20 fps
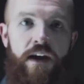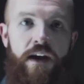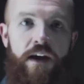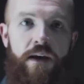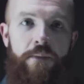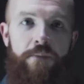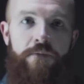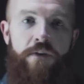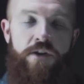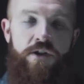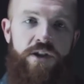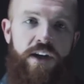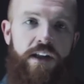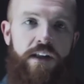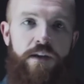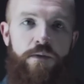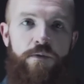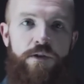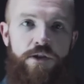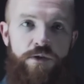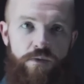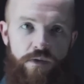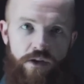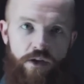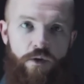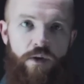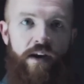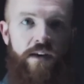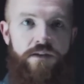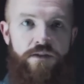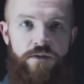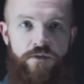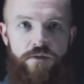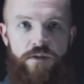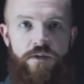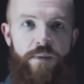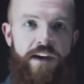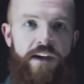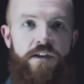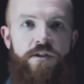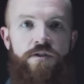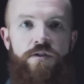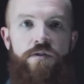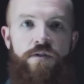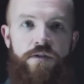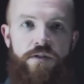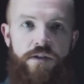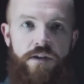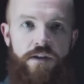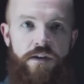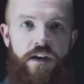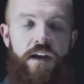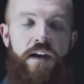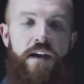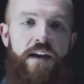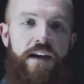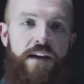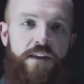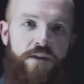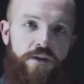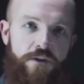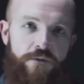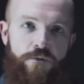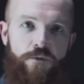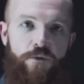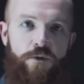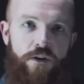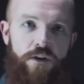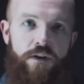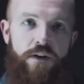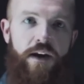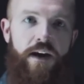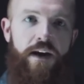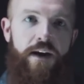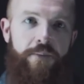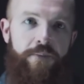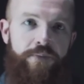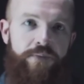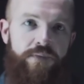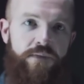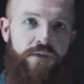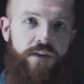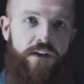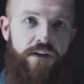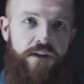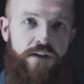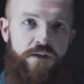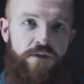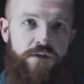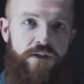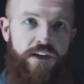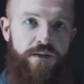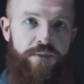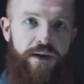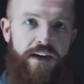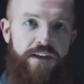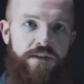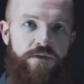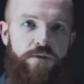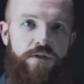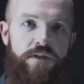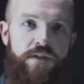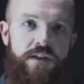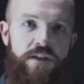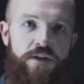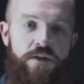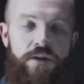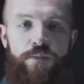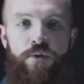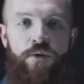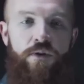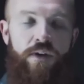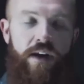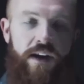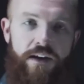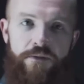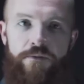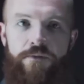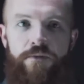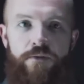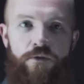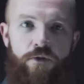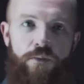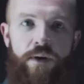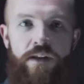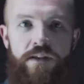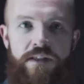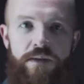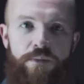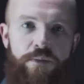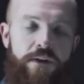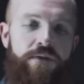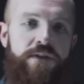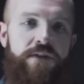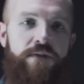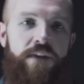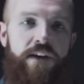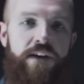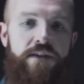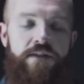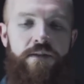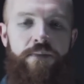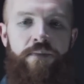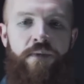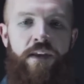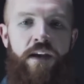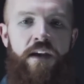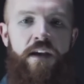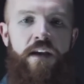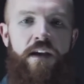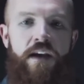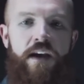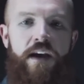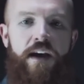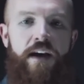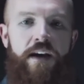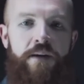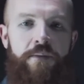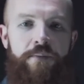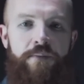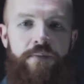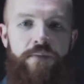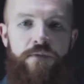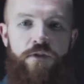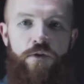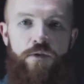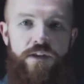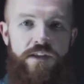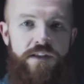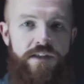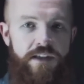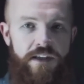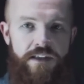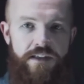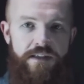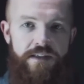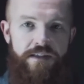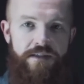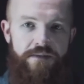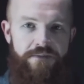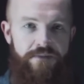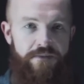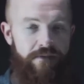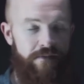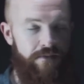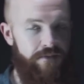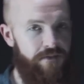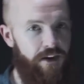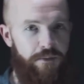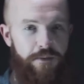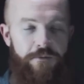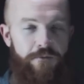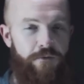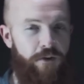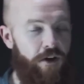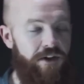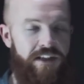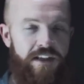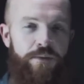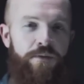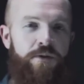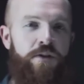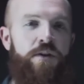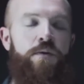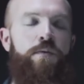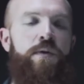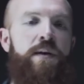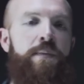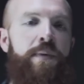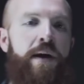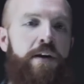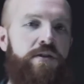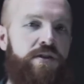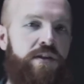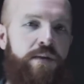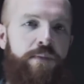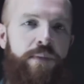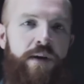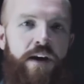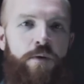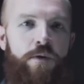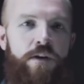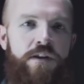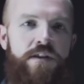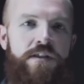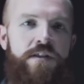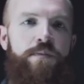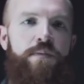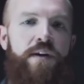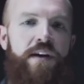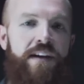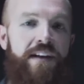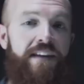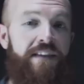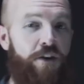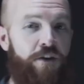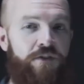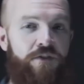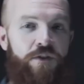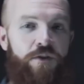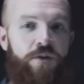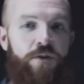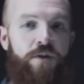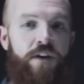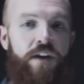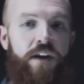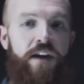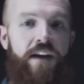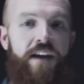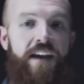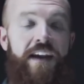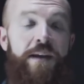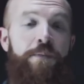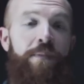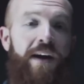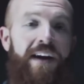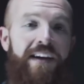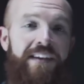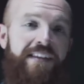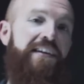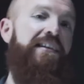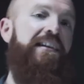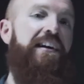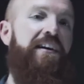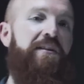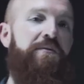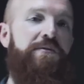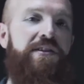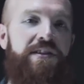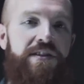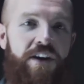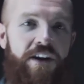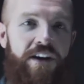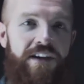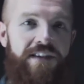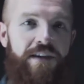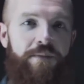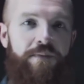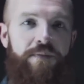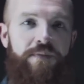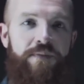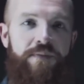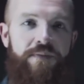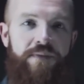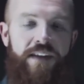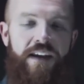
um, functionality, which would go out to a domain controller and and look for um, clear text passwords that you could pull out of group policy preference files. Um, so it's it's going to be very similar to the way PowerShell and Power works, but it's also in Python now, which is awesome.